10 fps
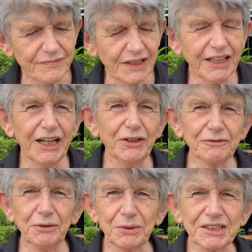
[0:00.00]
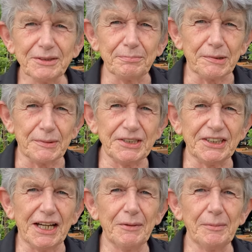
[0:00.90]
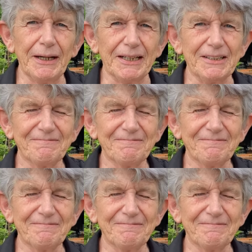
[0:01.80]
And I look forward to the barista coming back.